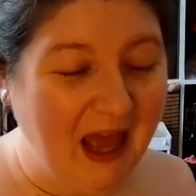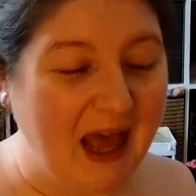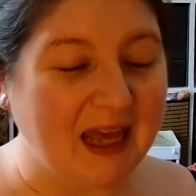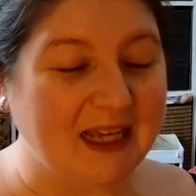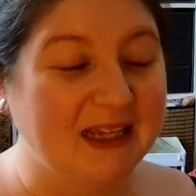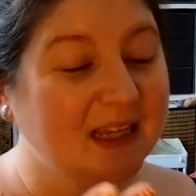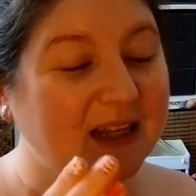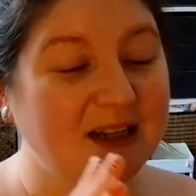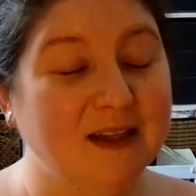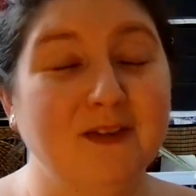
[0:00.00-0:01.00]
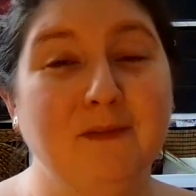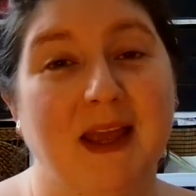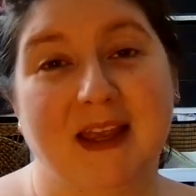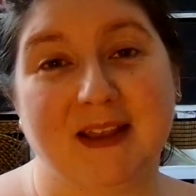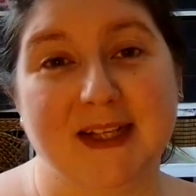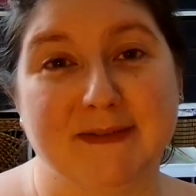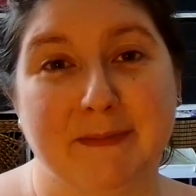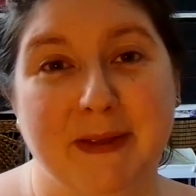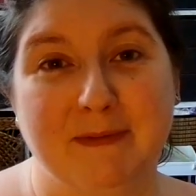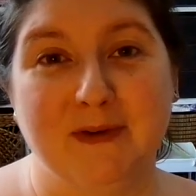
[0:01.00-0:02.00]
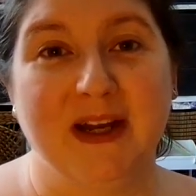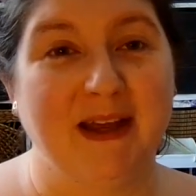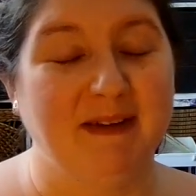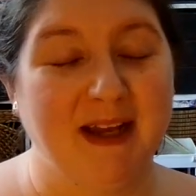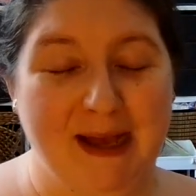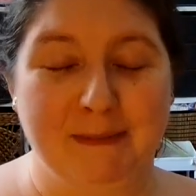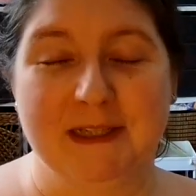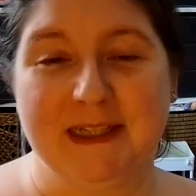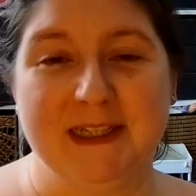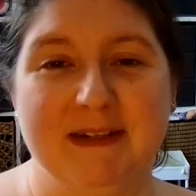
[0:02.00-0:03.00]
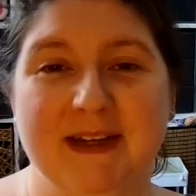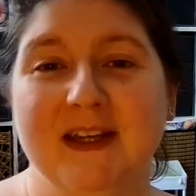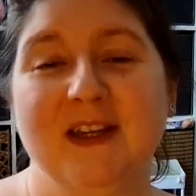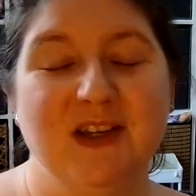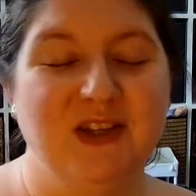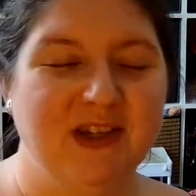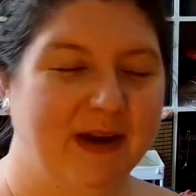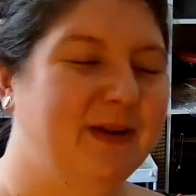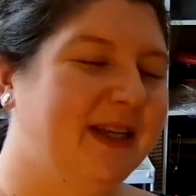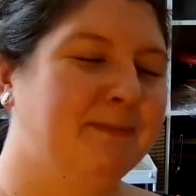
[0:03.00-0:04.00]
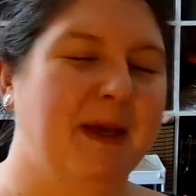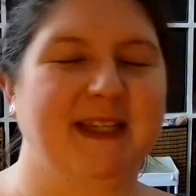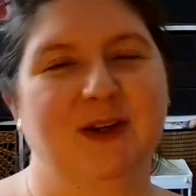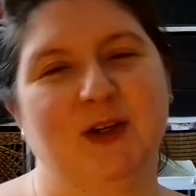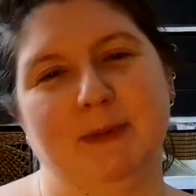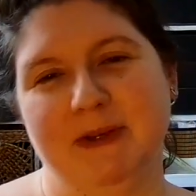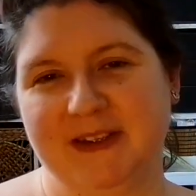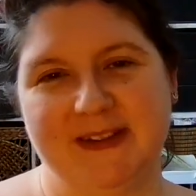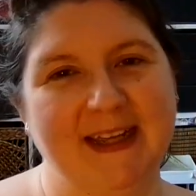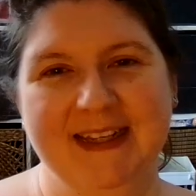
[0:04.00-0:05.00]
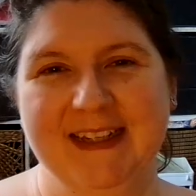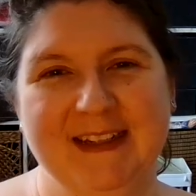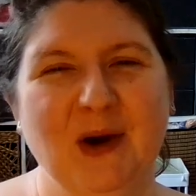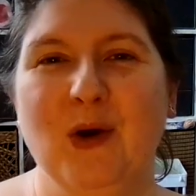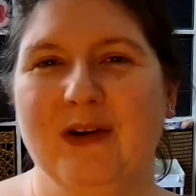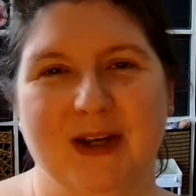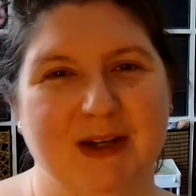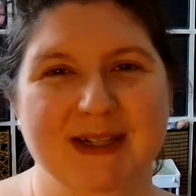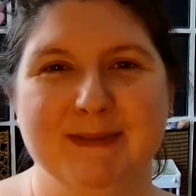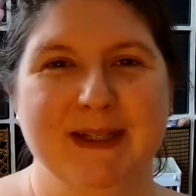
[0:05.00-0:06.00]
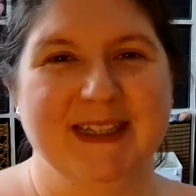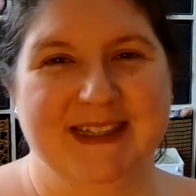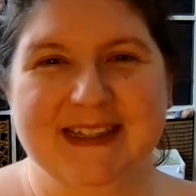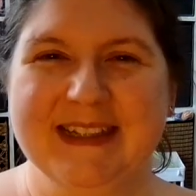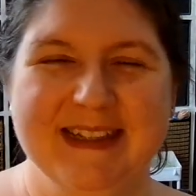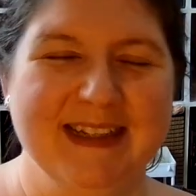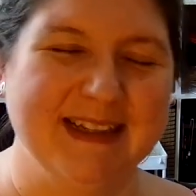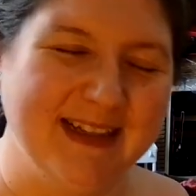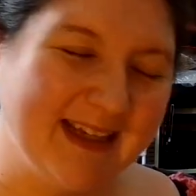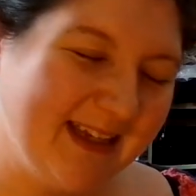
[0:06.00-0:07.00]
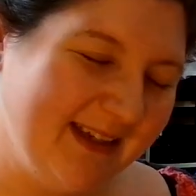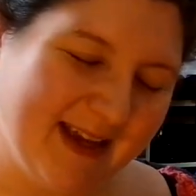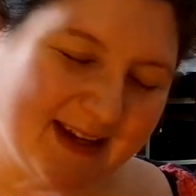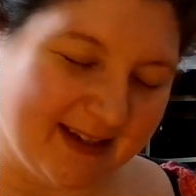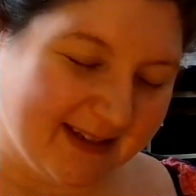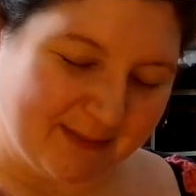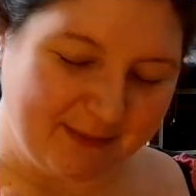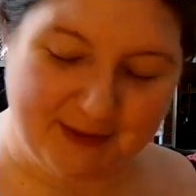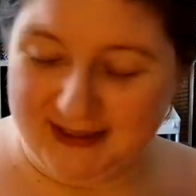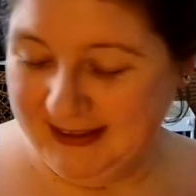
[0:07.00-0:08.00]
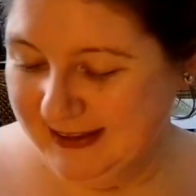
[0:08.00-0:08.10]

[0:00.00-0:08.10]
I love making things for people and I will absolutely do it. Don't expect it on your birthday or at Christmas. You'll get it at some point.